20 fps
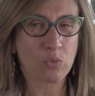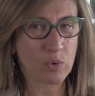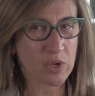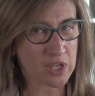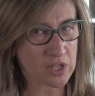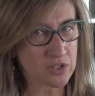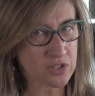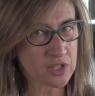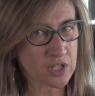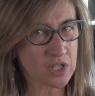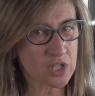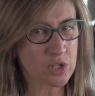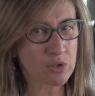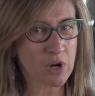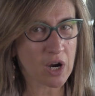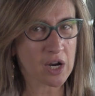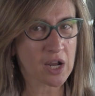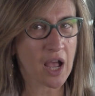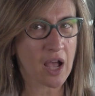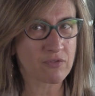We continue
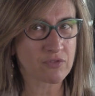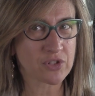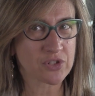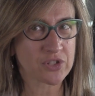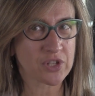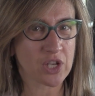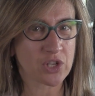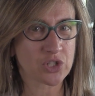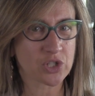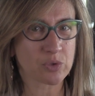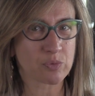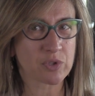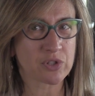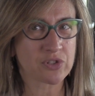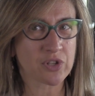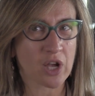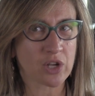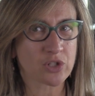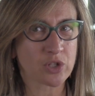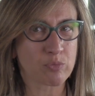our conversation with
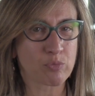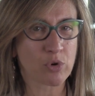Dr.